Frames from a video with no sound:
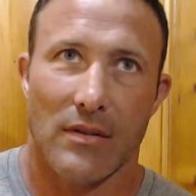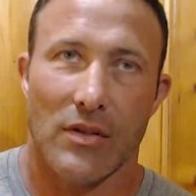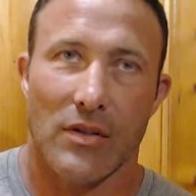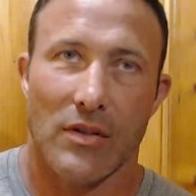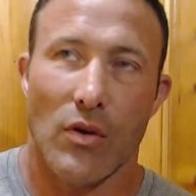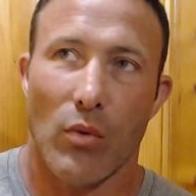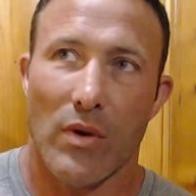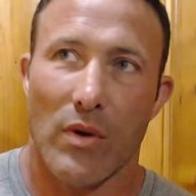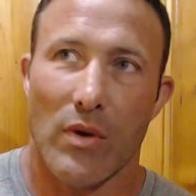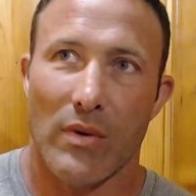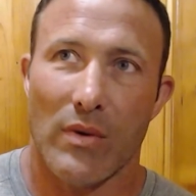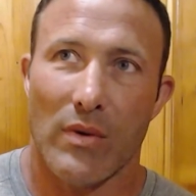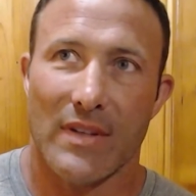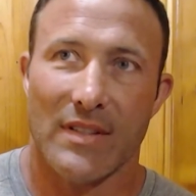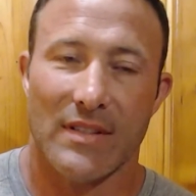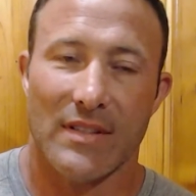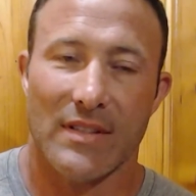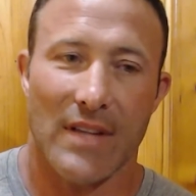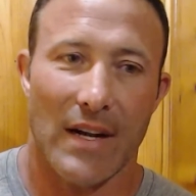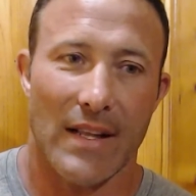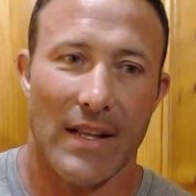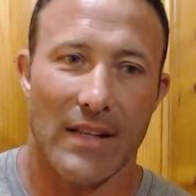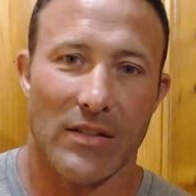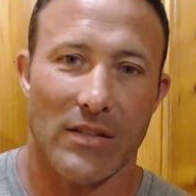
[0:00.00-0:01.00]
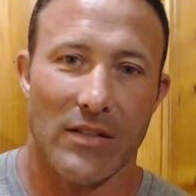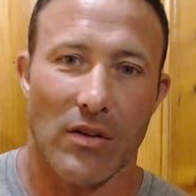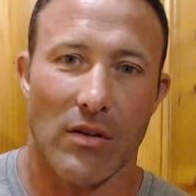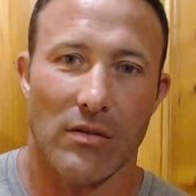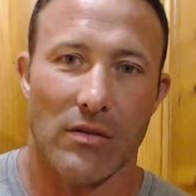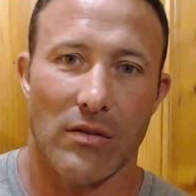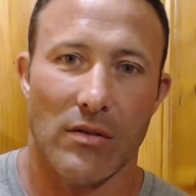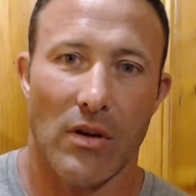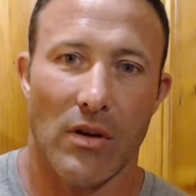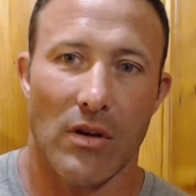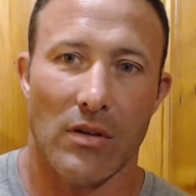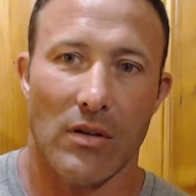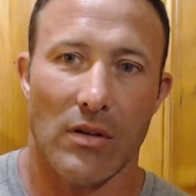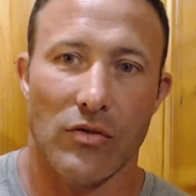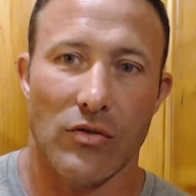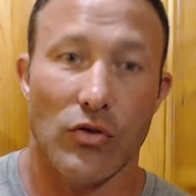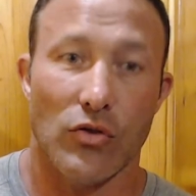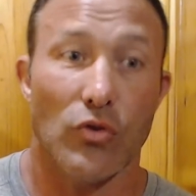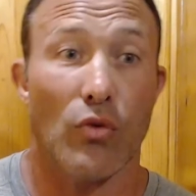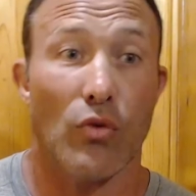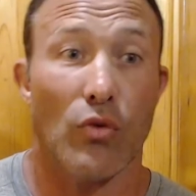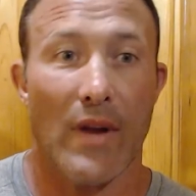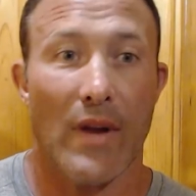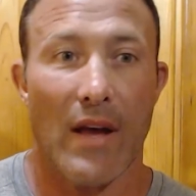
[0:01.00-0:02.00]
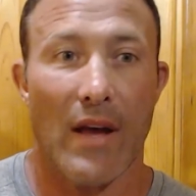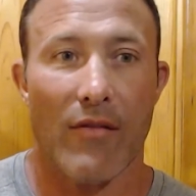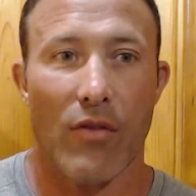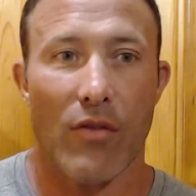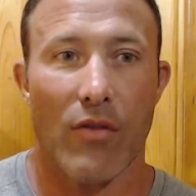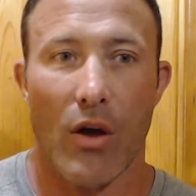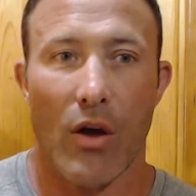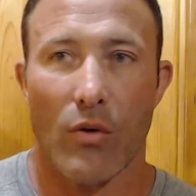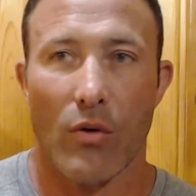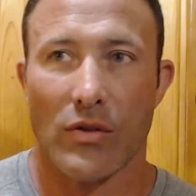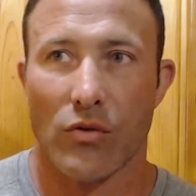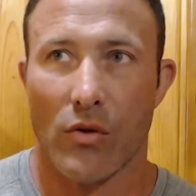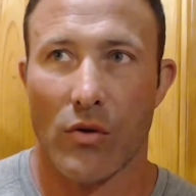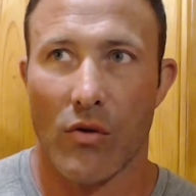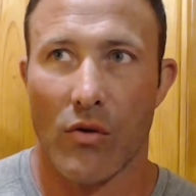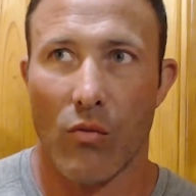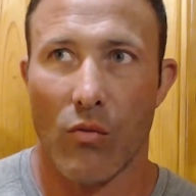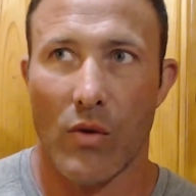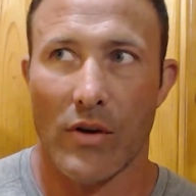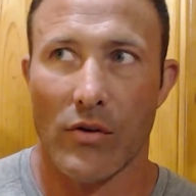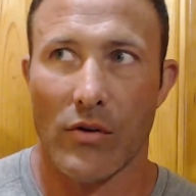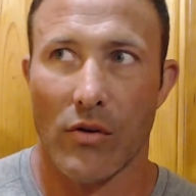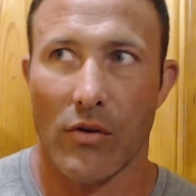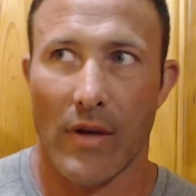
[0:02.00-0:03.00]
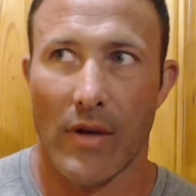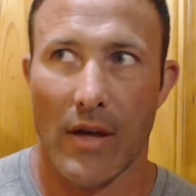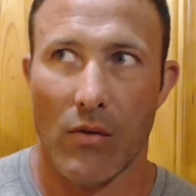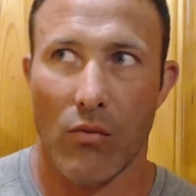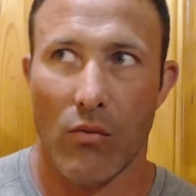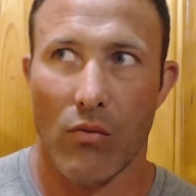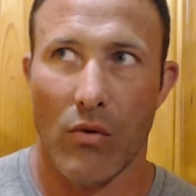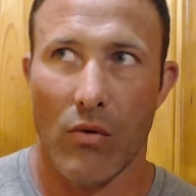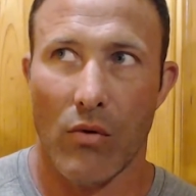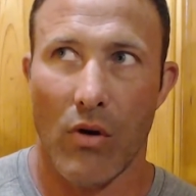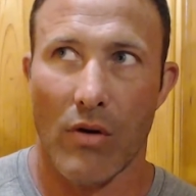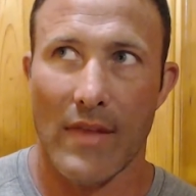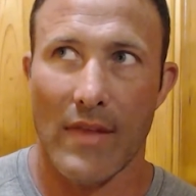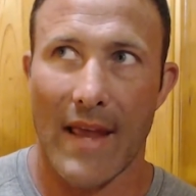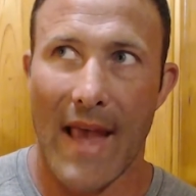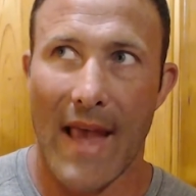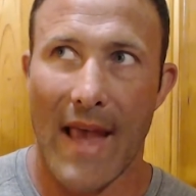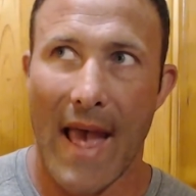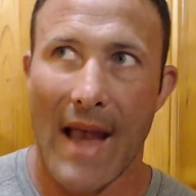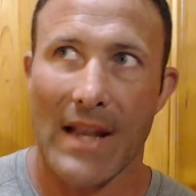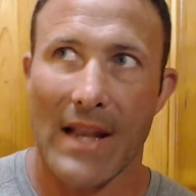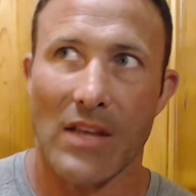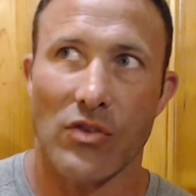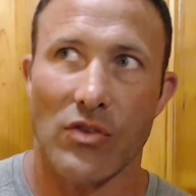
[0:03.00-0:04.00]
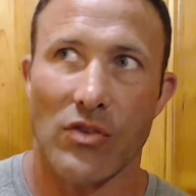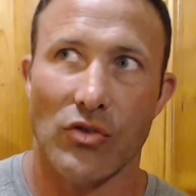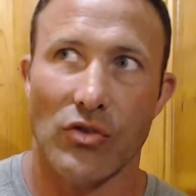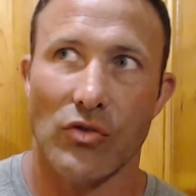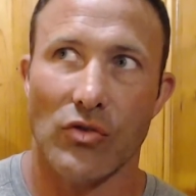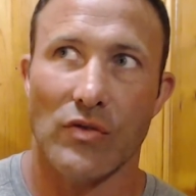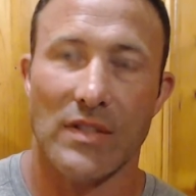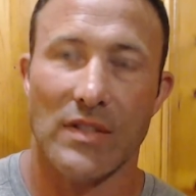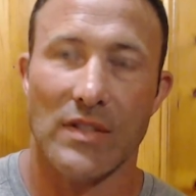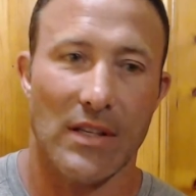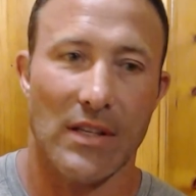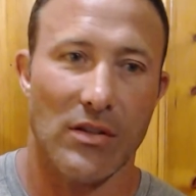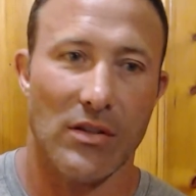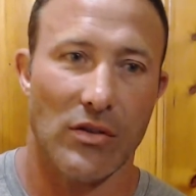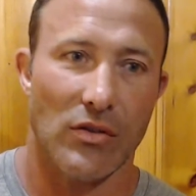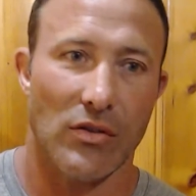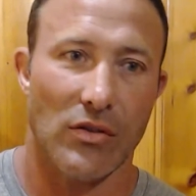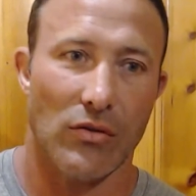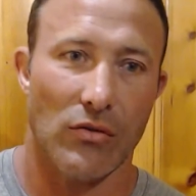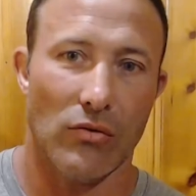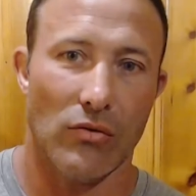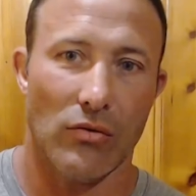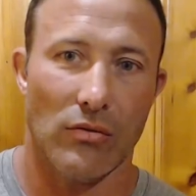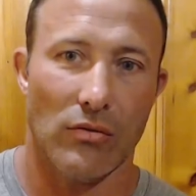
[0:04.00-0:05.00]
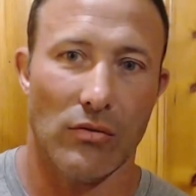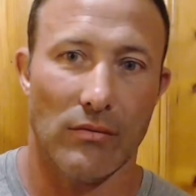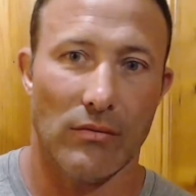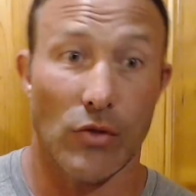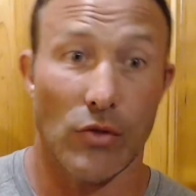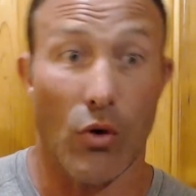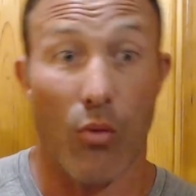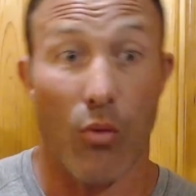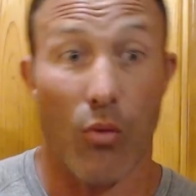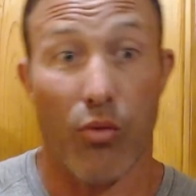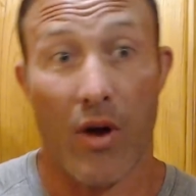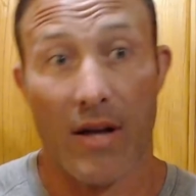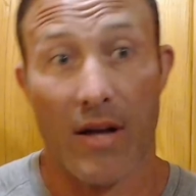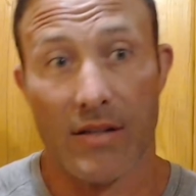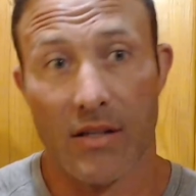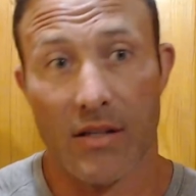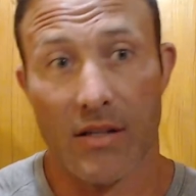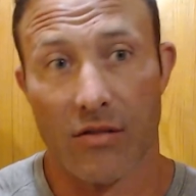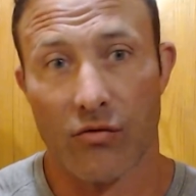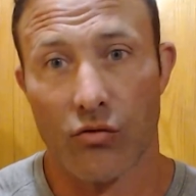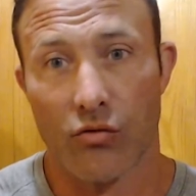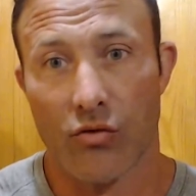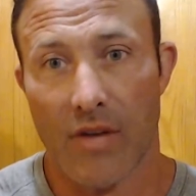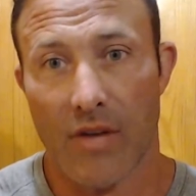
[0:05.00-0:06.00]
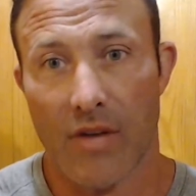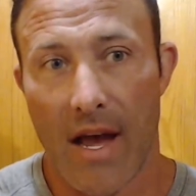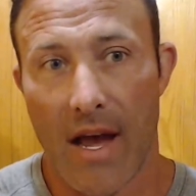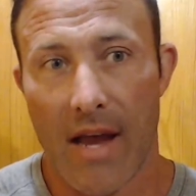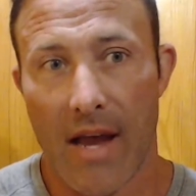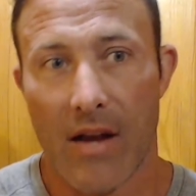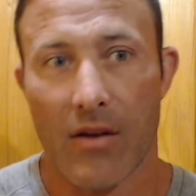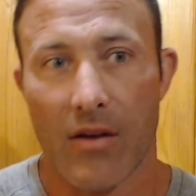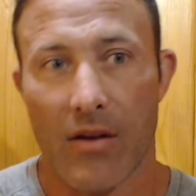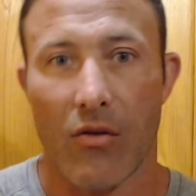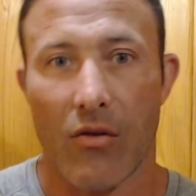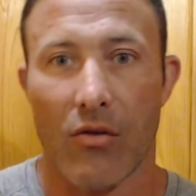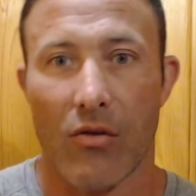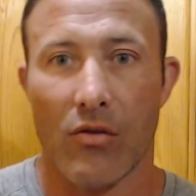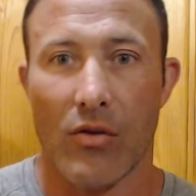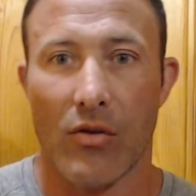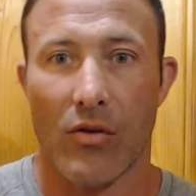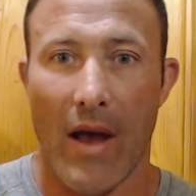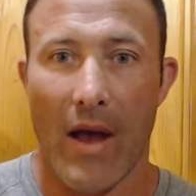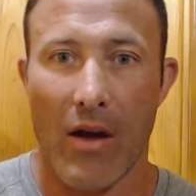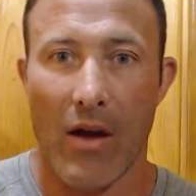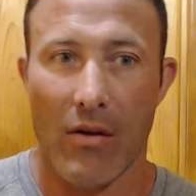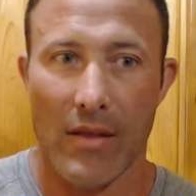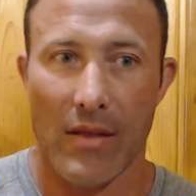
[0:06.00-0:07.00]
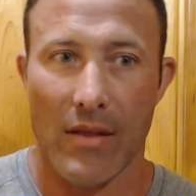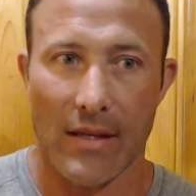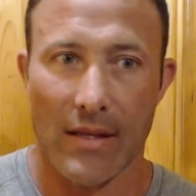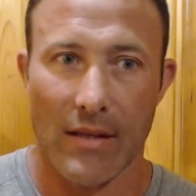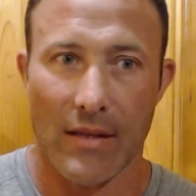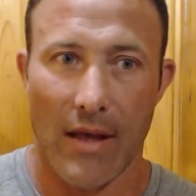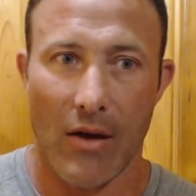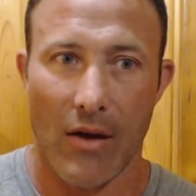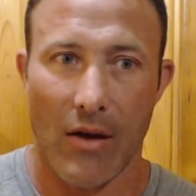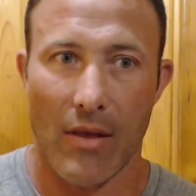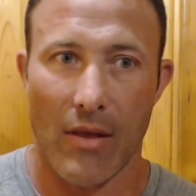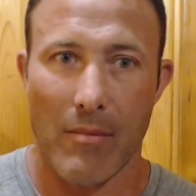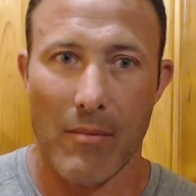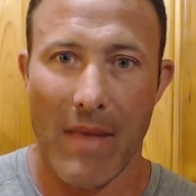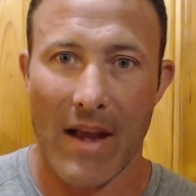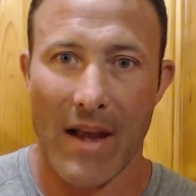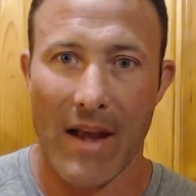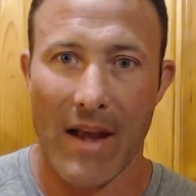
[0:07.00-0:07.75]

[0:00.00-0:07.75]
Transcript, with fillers: you know with, with, studies on on juice or whatever i always sort of wonder okay are they adding juice into you know processed food diet or you know, how are they how are they